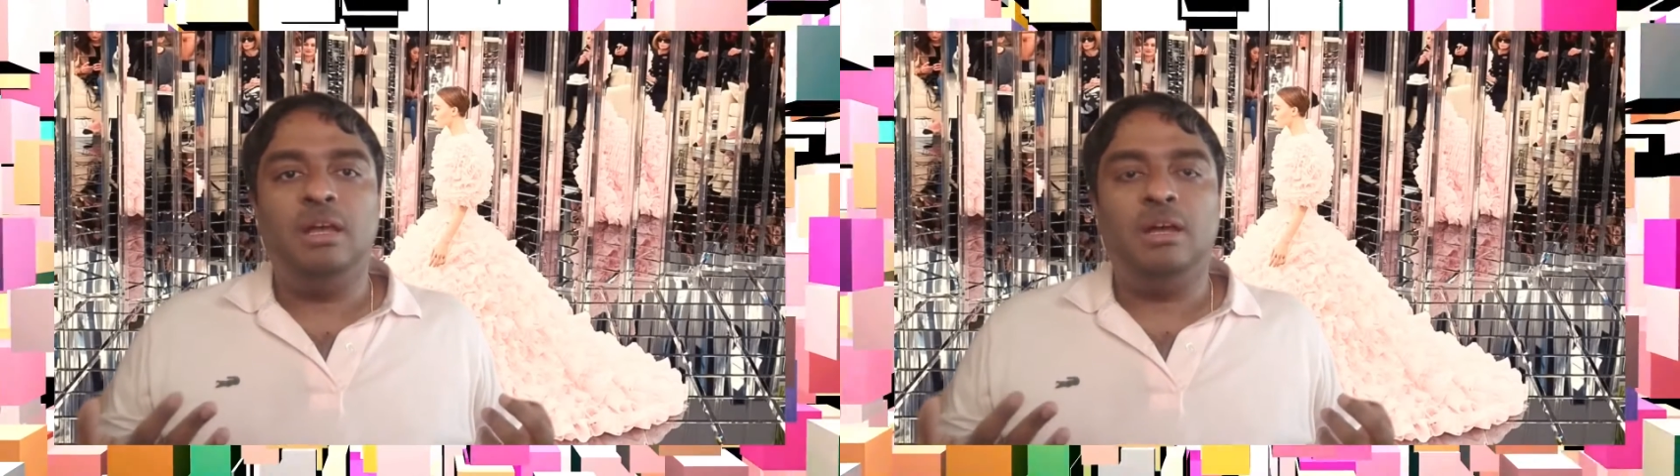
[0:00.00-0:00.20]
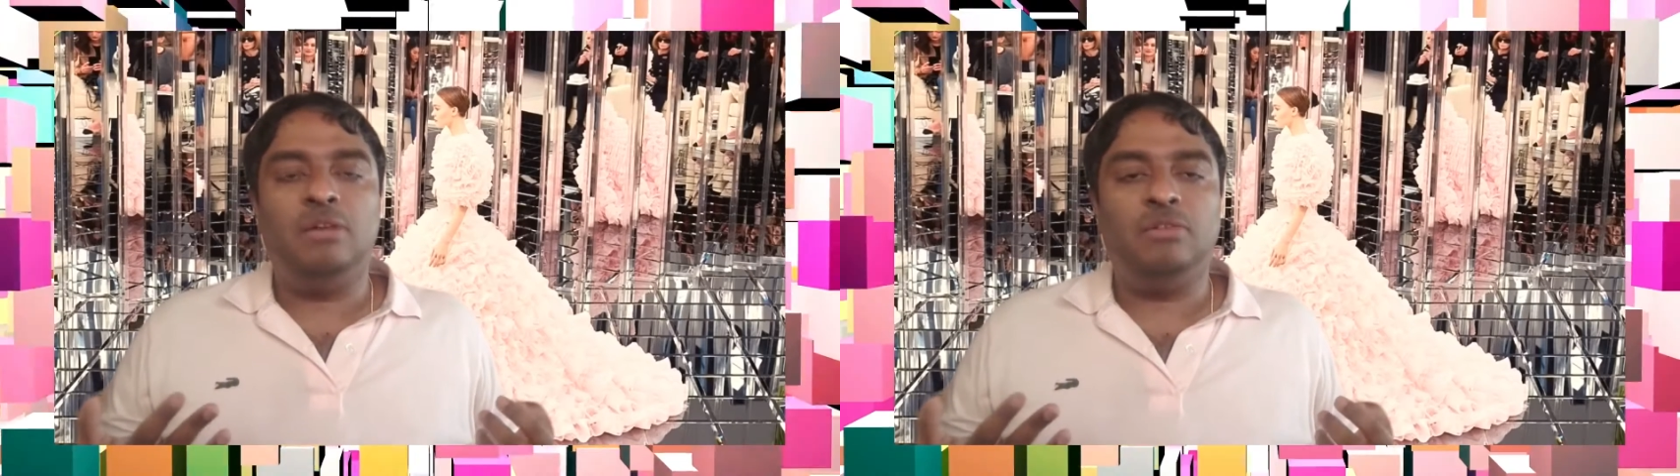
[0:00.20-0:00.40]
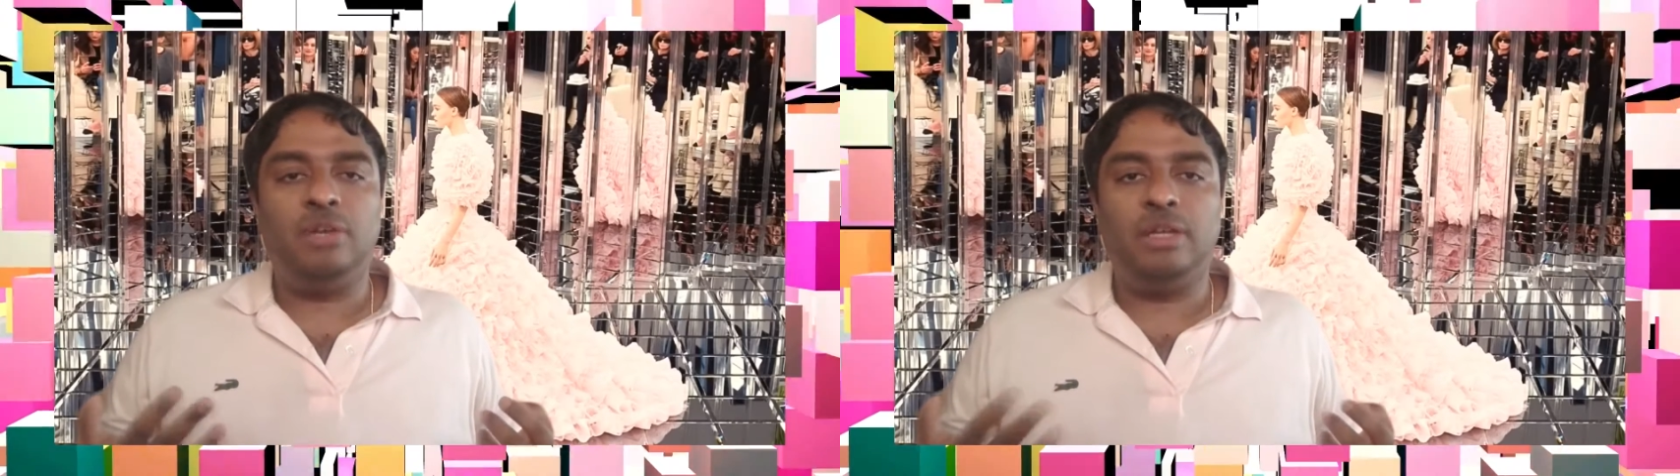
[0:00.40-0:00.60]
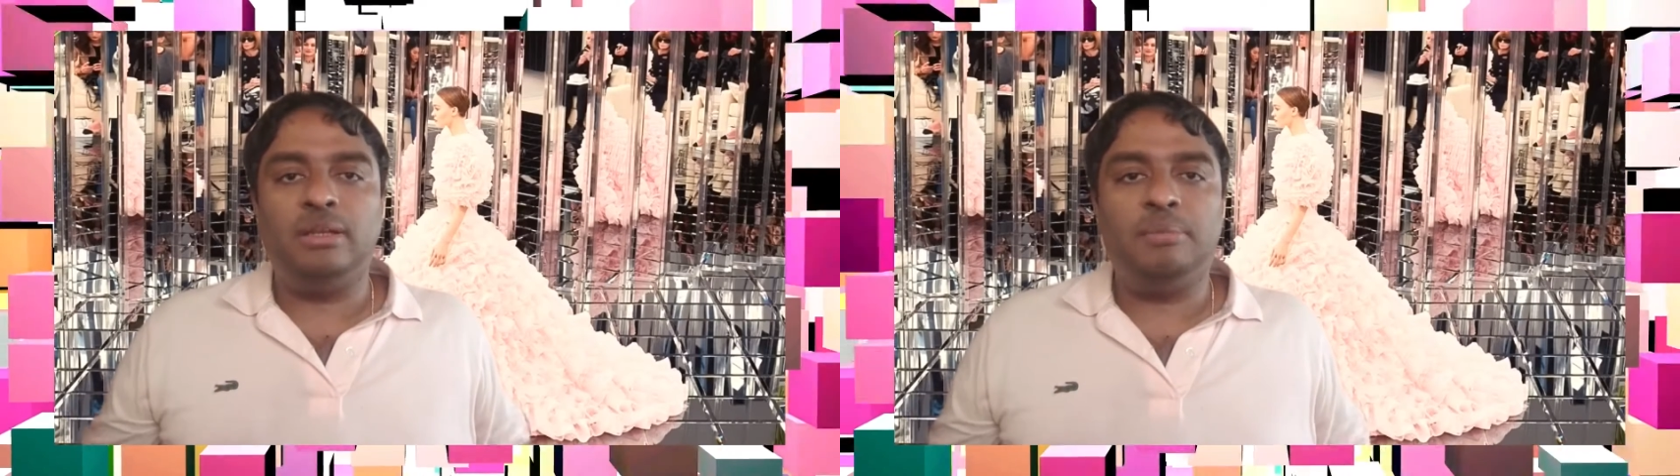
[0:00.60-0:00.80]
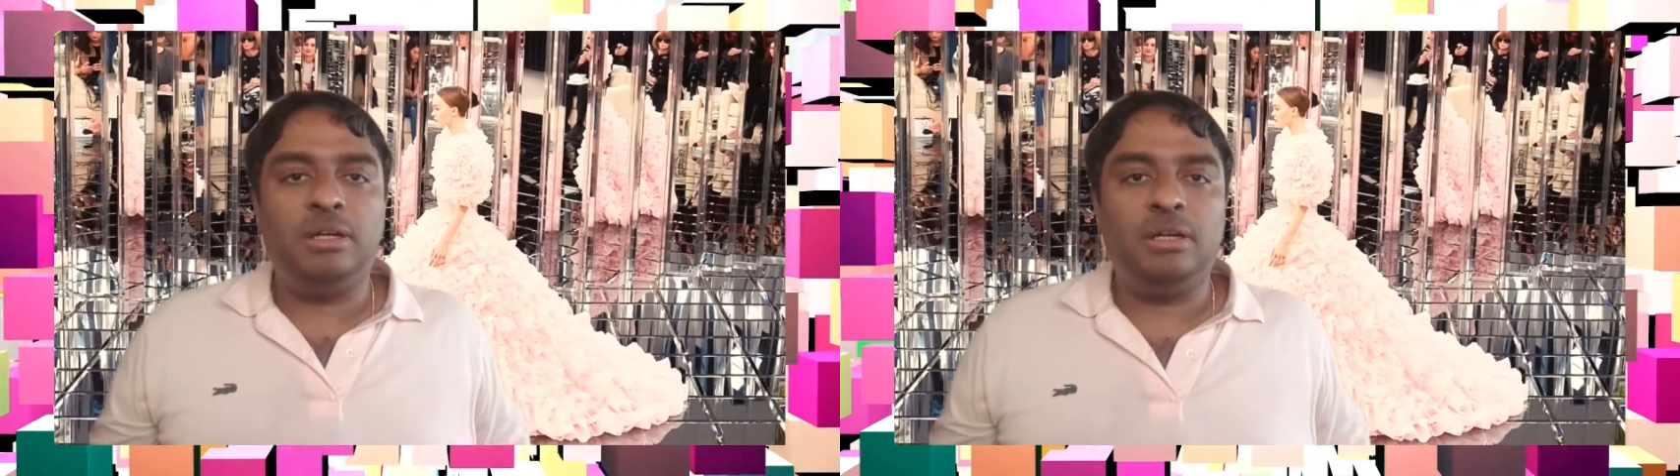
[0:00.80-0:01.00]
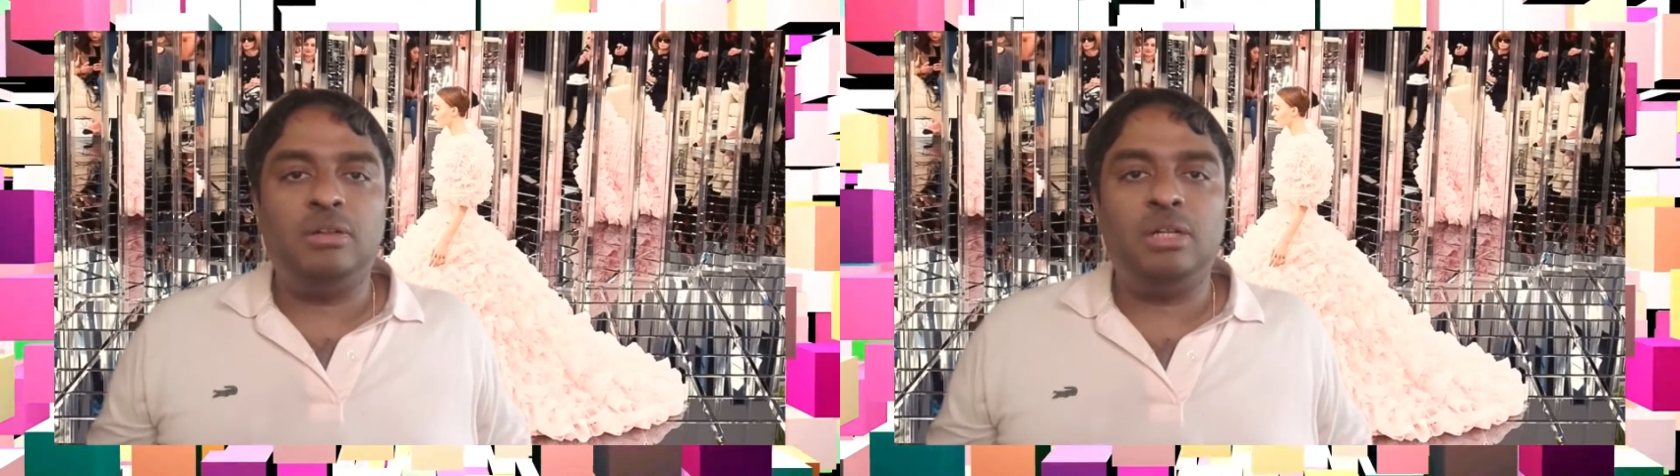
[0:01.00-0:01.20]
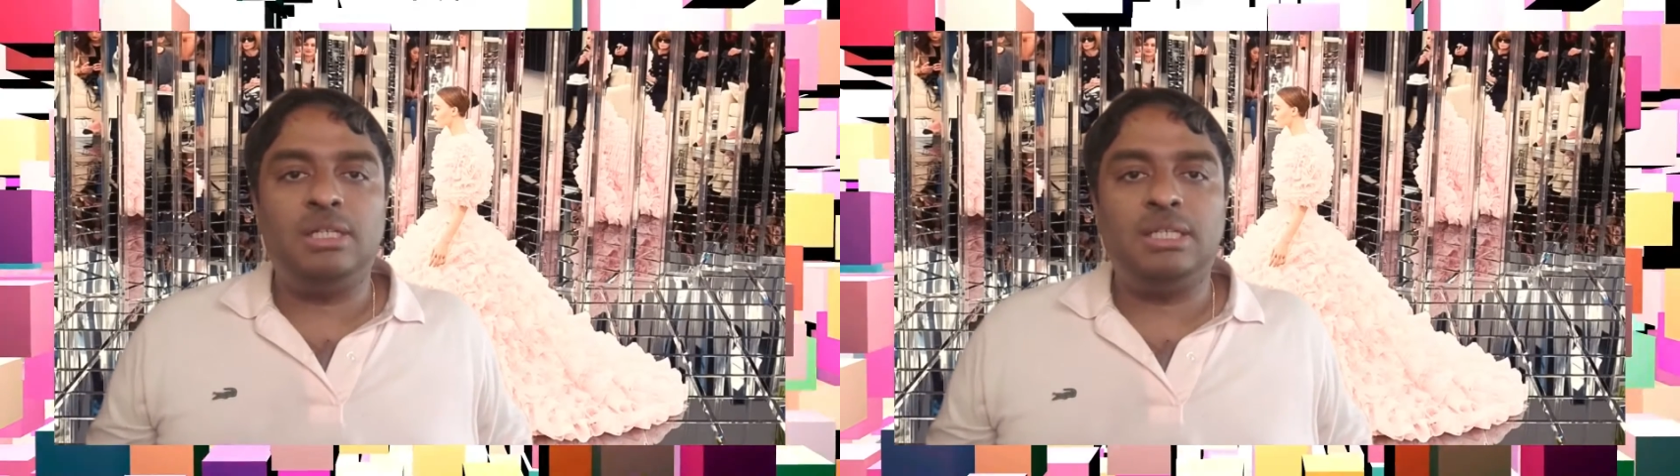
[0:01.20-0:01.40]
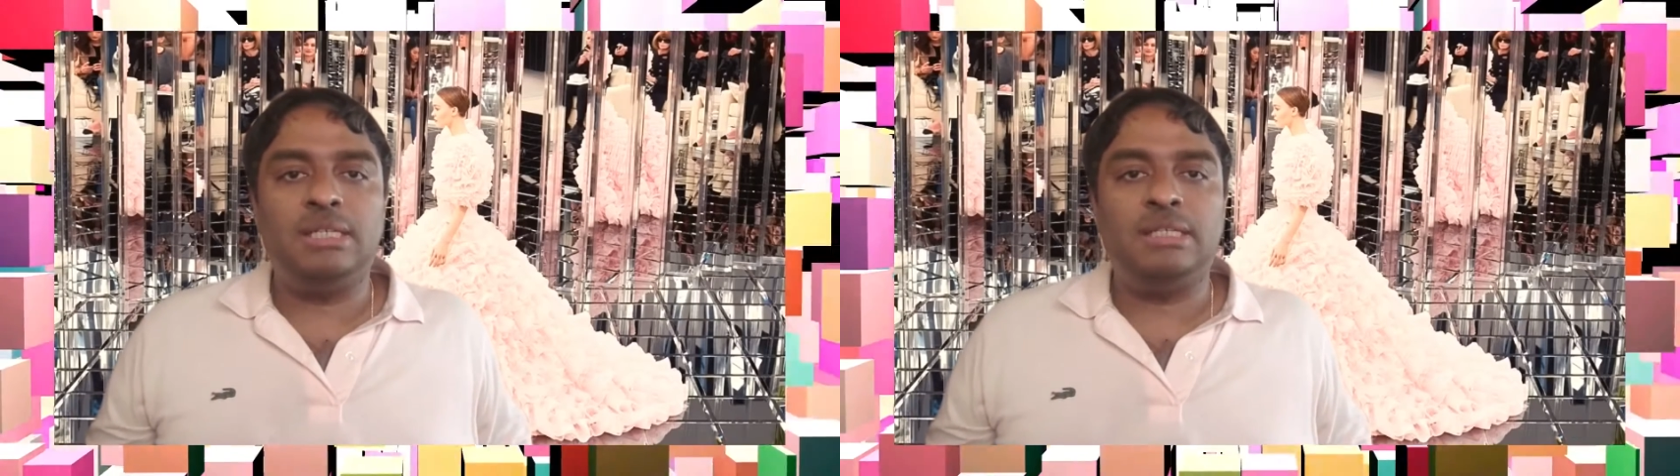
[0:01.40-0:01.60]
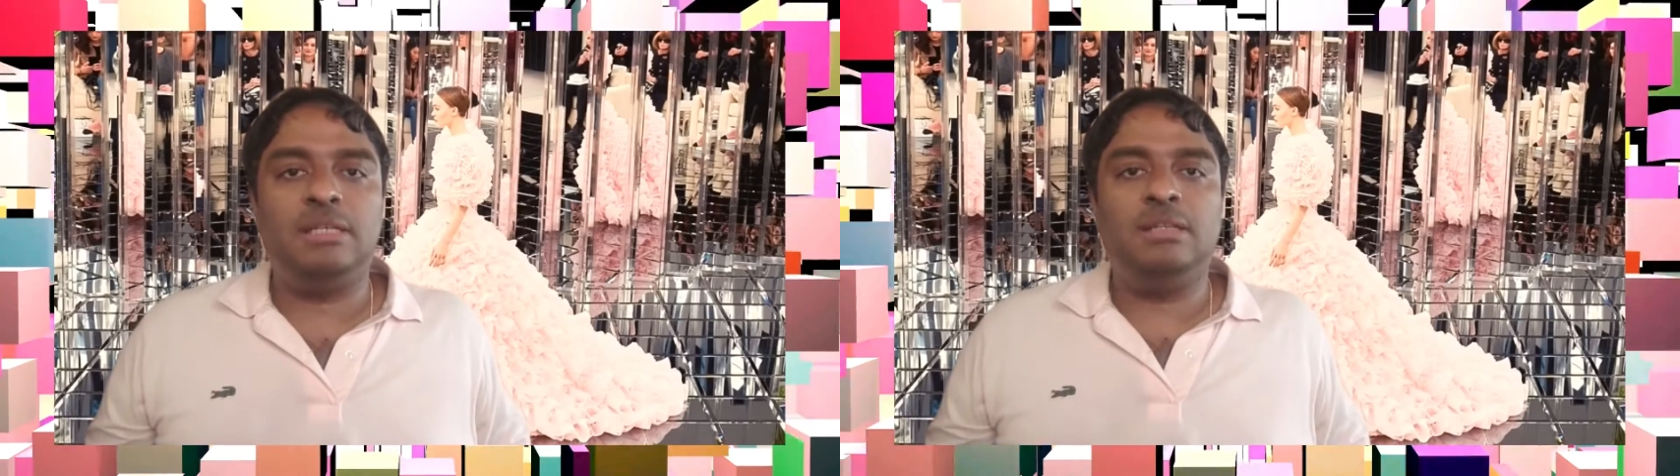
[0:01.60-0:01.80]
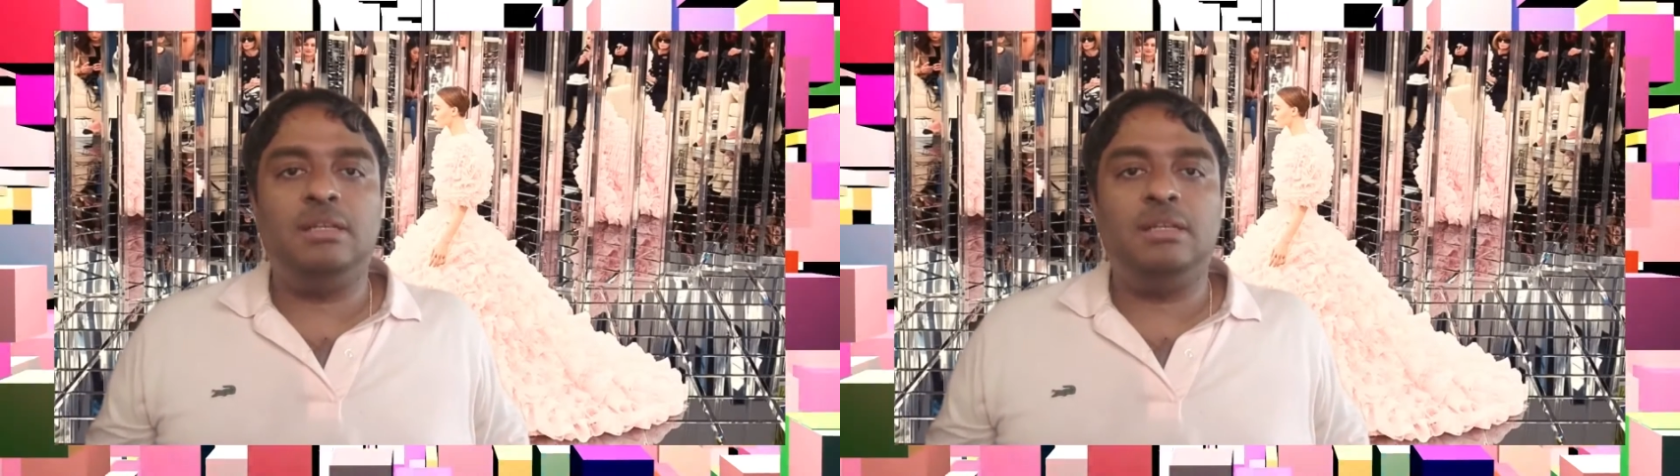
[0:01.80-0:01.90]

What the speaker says: for any particular season